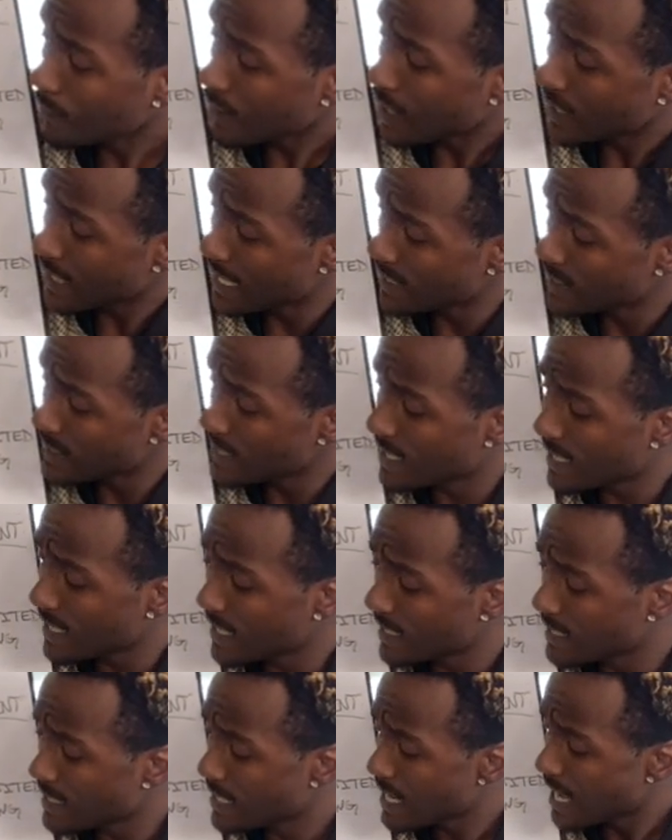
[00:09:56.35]
and
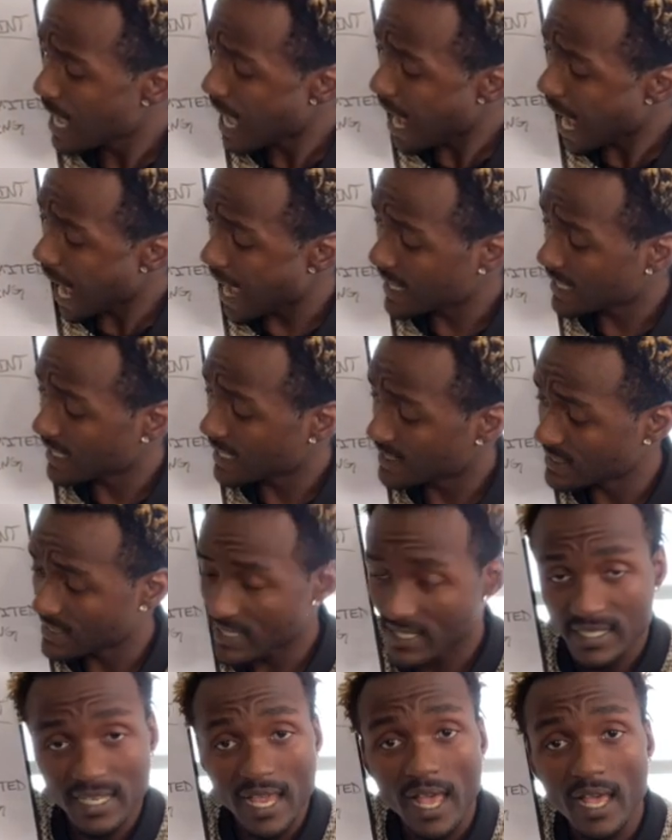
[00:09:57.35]
then I can
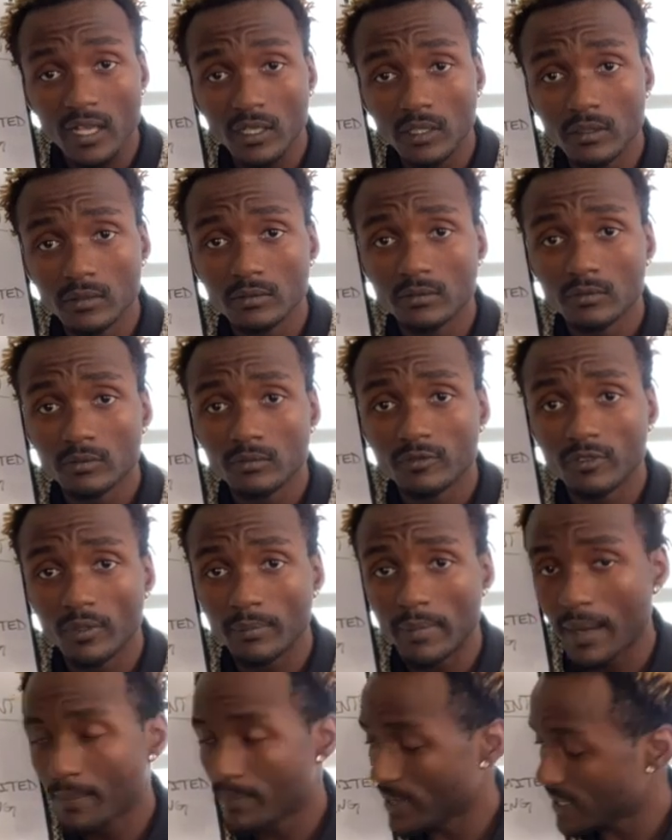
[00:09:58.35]
sell for
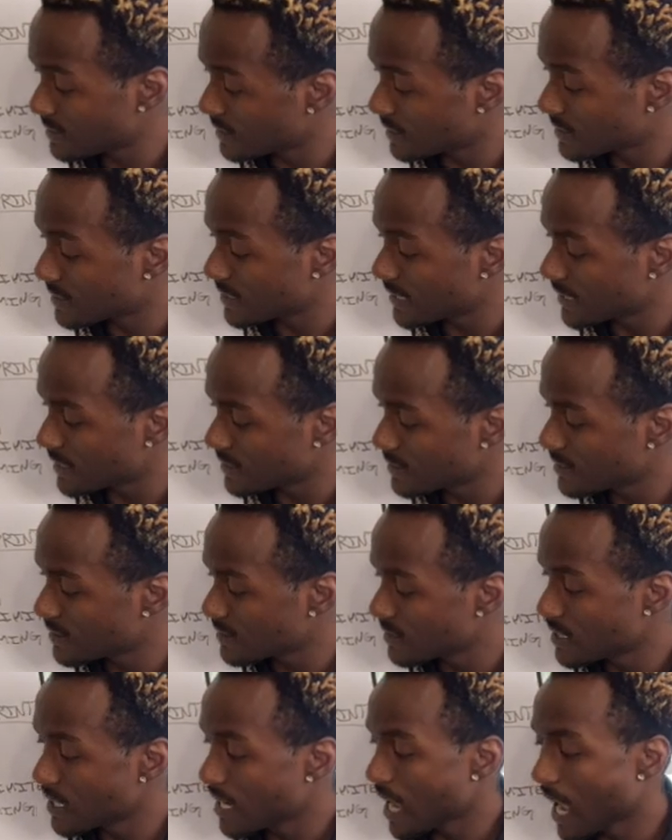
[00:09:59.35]
my businesses.
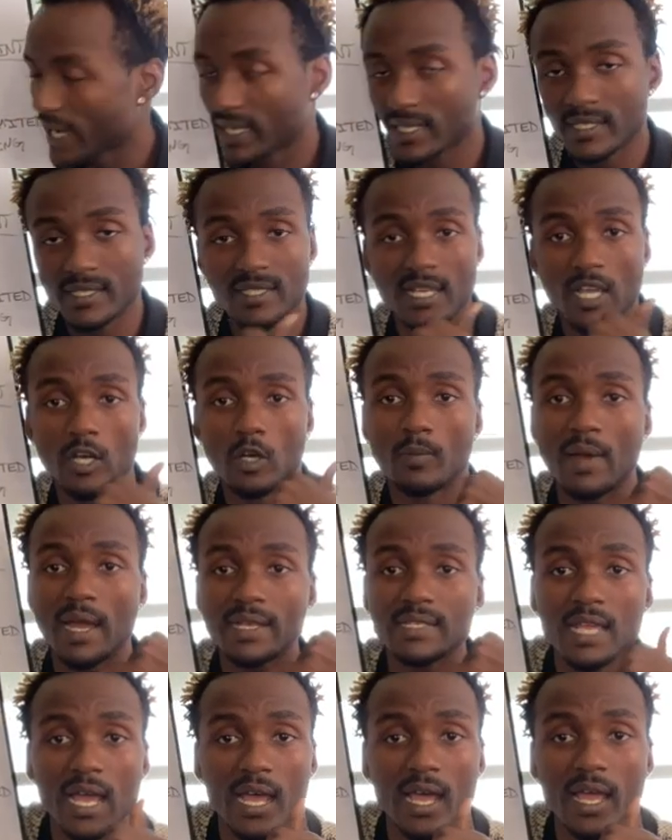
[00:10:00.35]
I can sell my
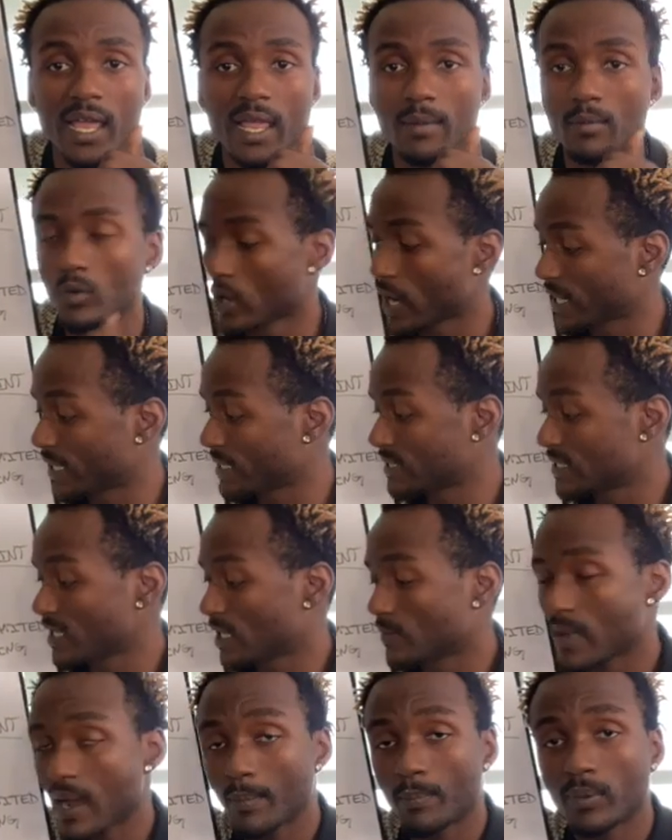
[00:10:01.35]
time, or I can sell
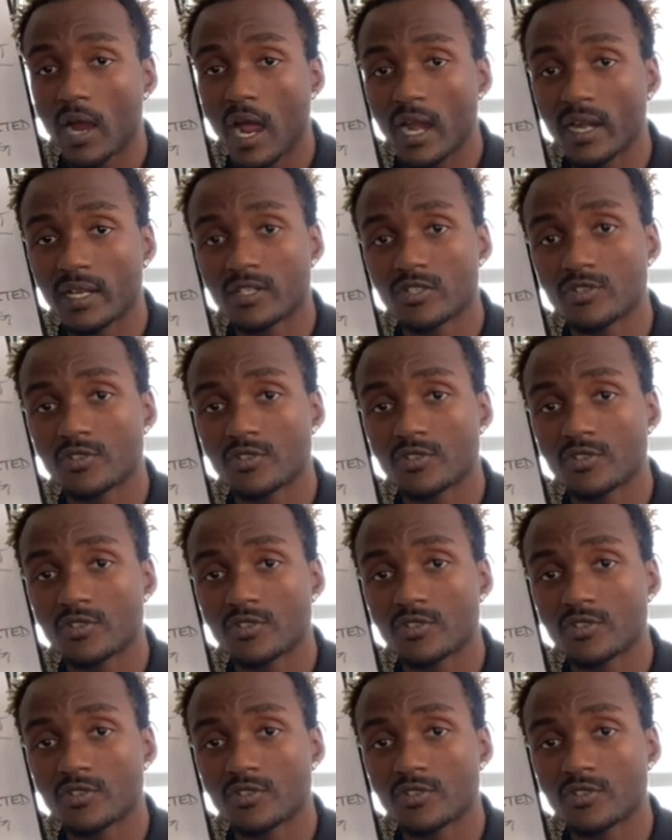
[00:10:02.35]
my products or